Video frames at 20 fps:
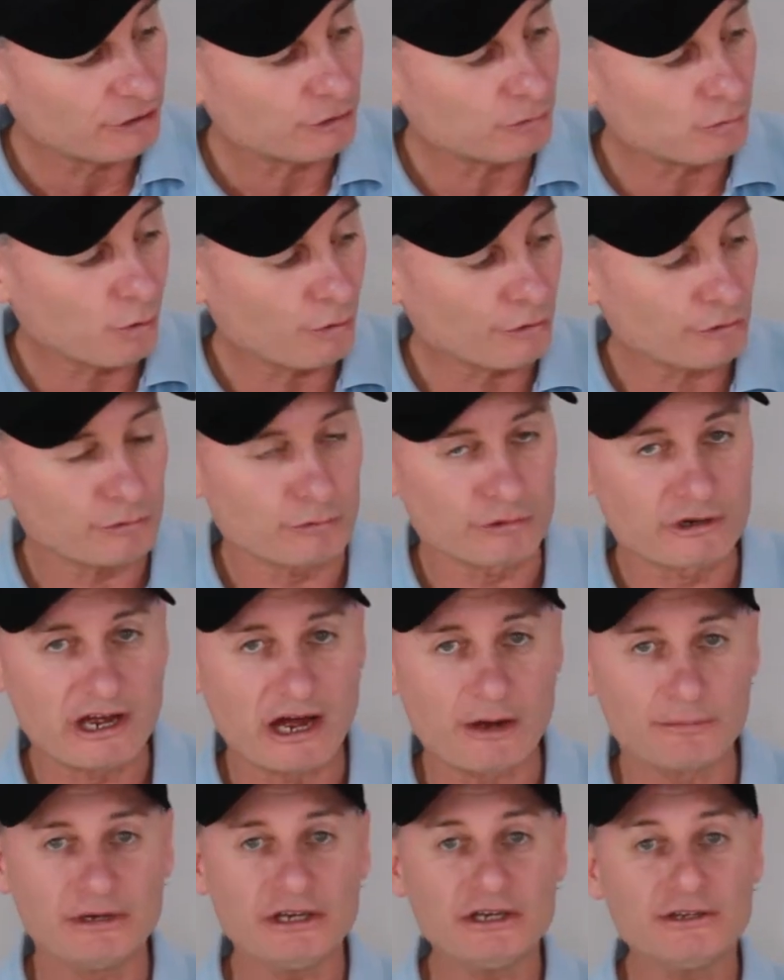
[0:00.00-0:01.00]
the water will
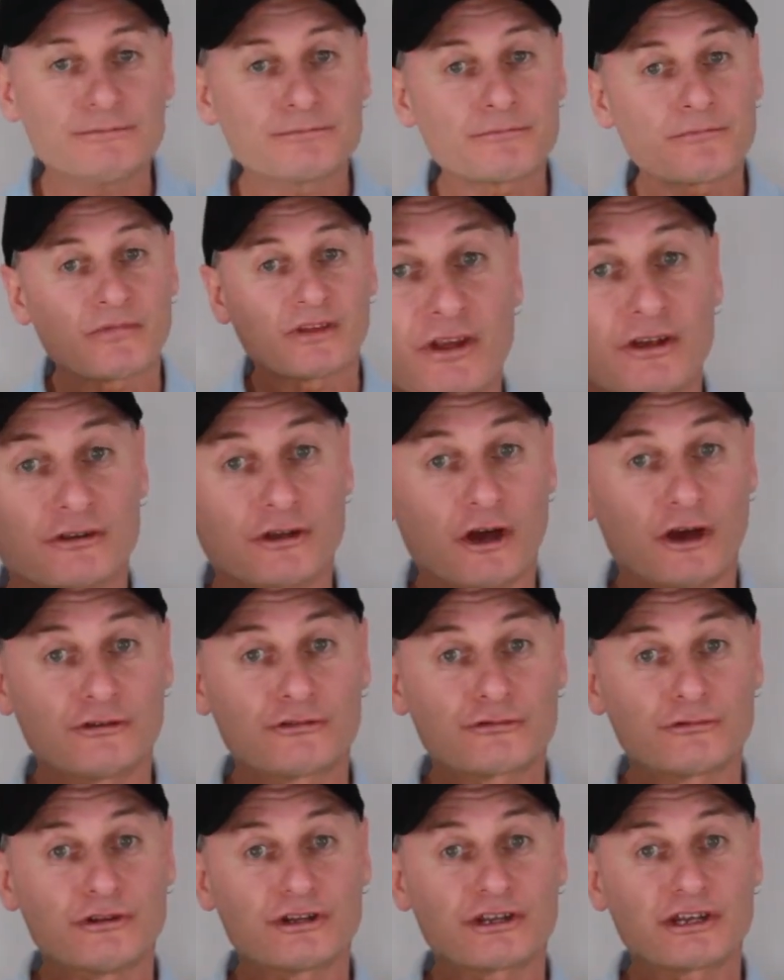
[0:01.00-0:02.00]
come in,
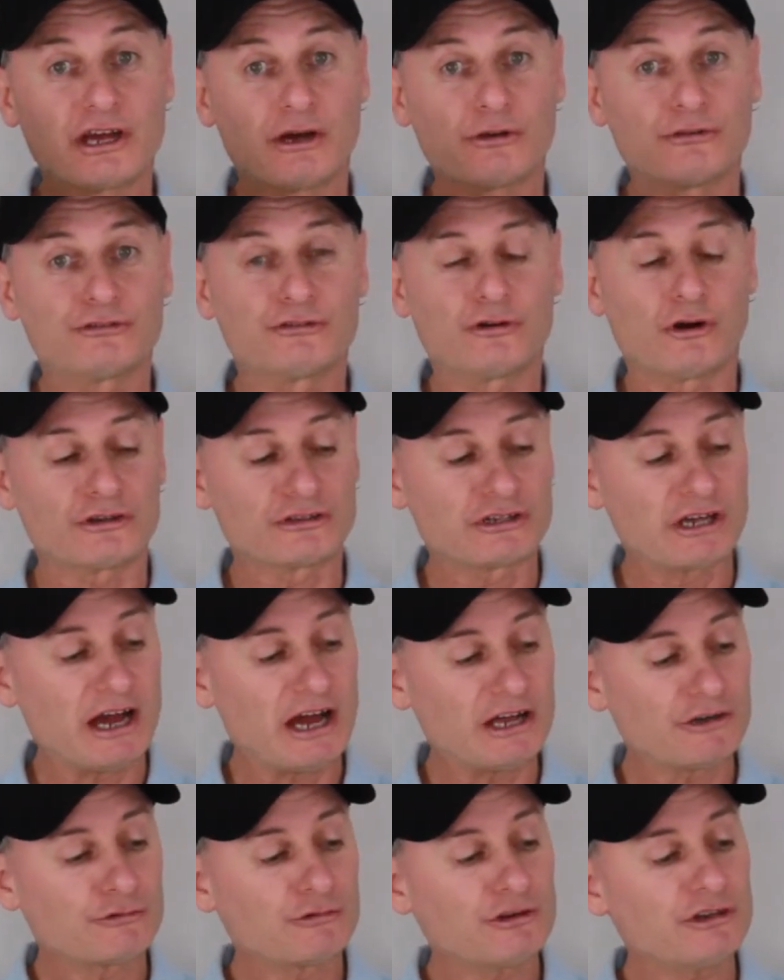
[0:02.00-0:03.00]
goes through the calcite
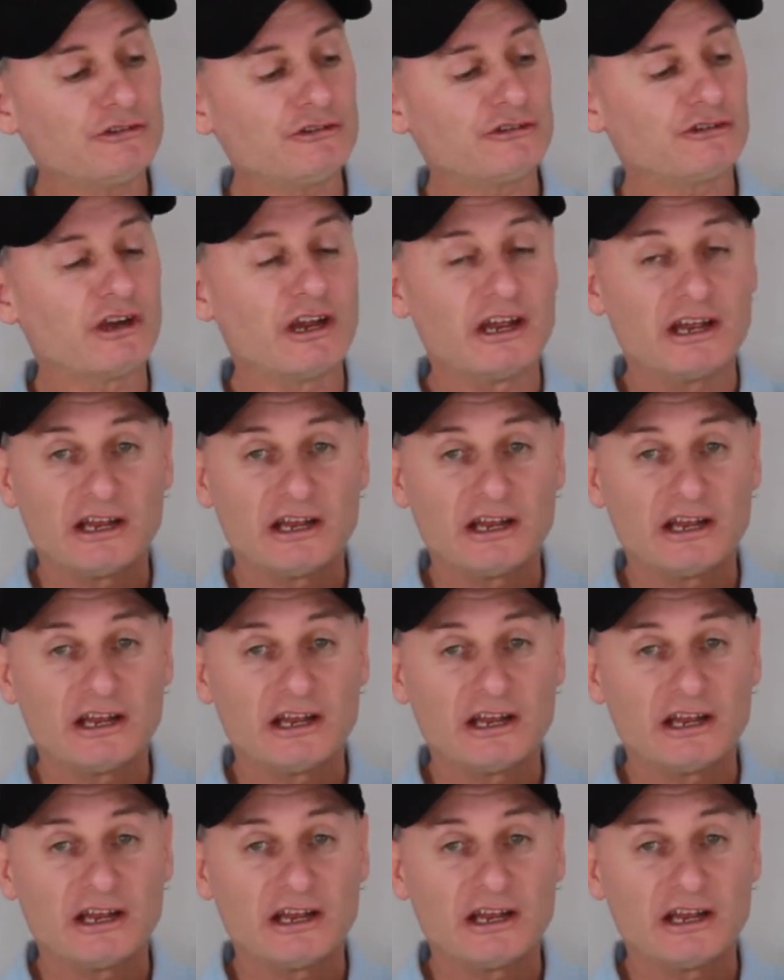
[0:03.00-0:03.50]
cartridge,